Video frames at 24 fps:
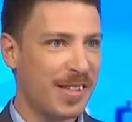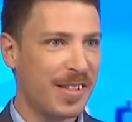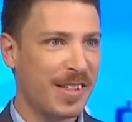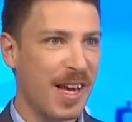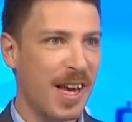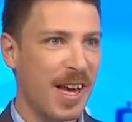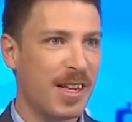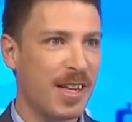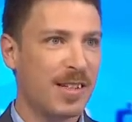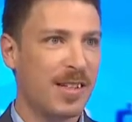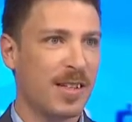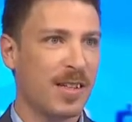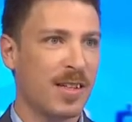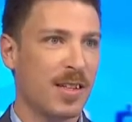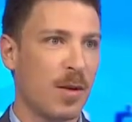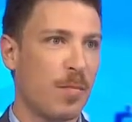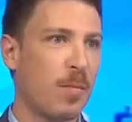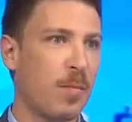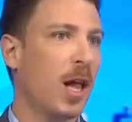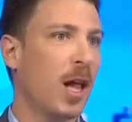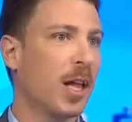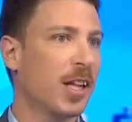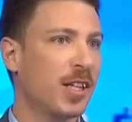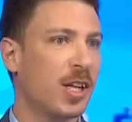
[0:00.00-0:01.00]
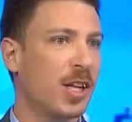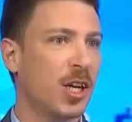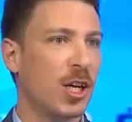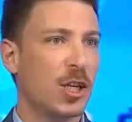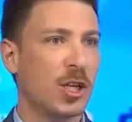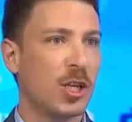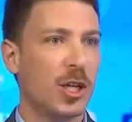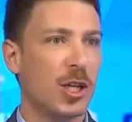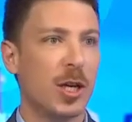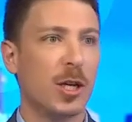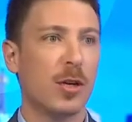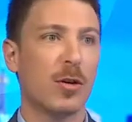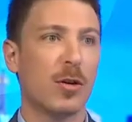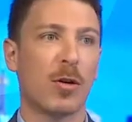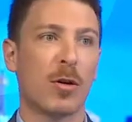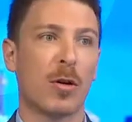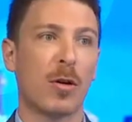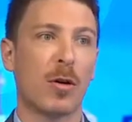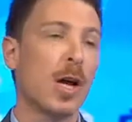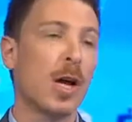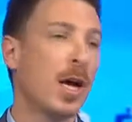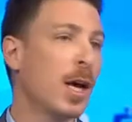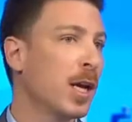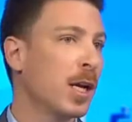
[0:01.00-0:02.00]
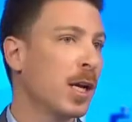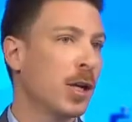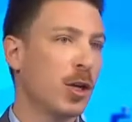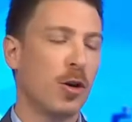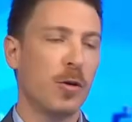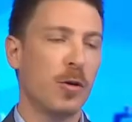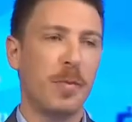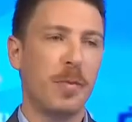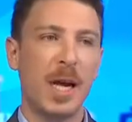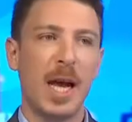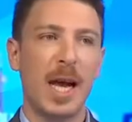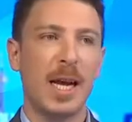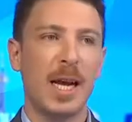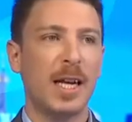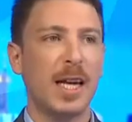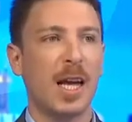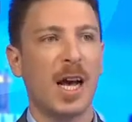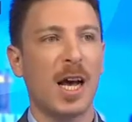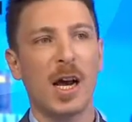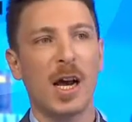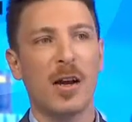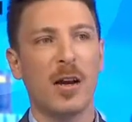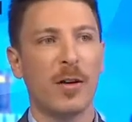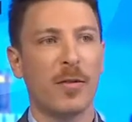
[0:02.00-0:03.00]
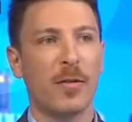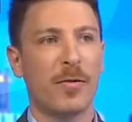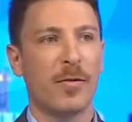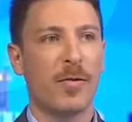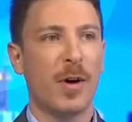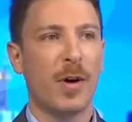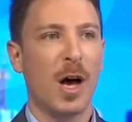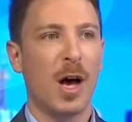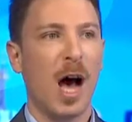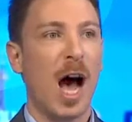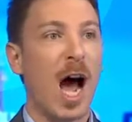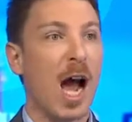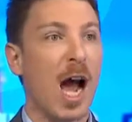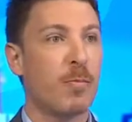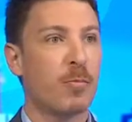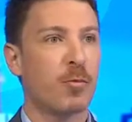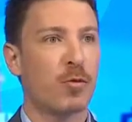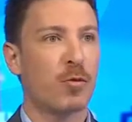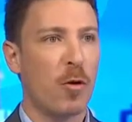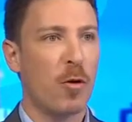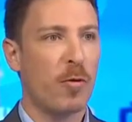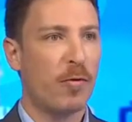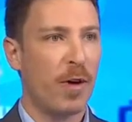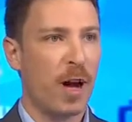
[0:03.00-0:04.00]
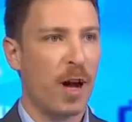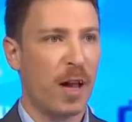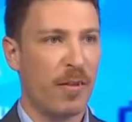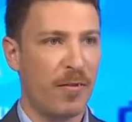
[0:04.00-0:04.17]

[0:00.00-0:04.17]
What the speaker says: case is a politician or it could be any kind of high-profile